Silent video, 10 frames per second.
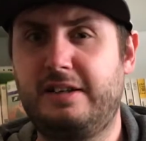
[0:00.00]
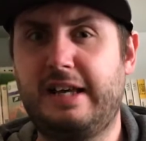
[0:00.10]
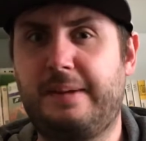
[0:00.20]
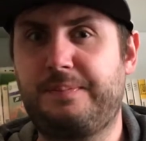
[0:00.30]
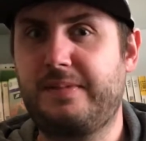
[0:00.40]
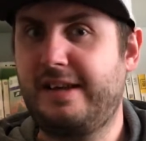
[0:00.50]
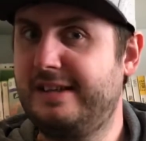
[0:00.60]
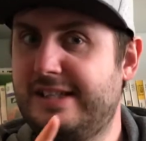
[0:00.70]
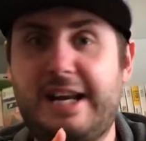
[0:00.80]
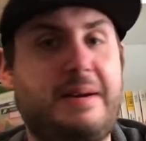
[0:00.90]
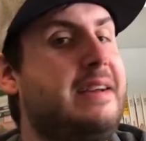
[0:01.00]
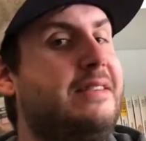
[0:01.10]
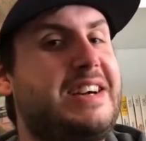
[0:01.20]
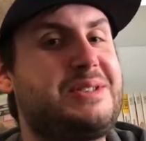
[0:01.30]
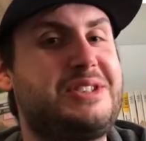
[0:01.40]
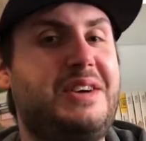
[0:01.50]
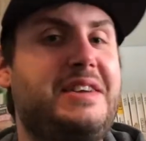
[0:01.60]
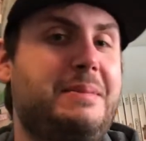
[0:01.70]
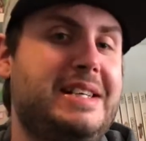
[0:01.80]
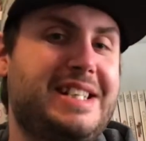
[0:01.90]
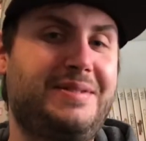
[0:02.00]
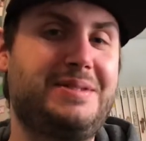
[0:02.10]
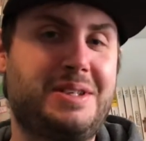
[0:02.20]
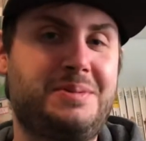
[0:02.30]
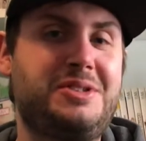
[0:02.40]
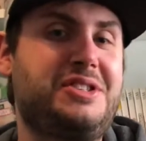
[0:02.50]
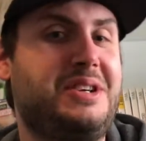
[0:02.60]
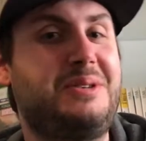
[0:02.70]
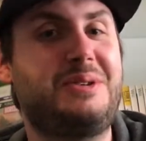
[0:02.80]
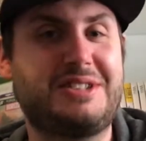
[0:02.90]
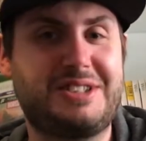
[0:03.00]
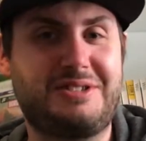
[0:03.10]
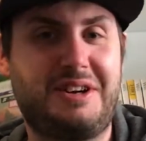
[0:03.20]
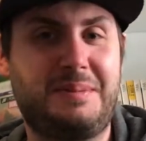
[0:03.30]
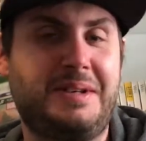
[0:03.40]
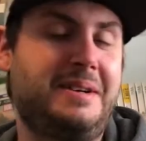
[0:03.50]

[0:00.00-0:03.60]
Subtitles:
Yeah. So anyway, thanks so much for watching. Please give a thumbs up, leave a or subscribe.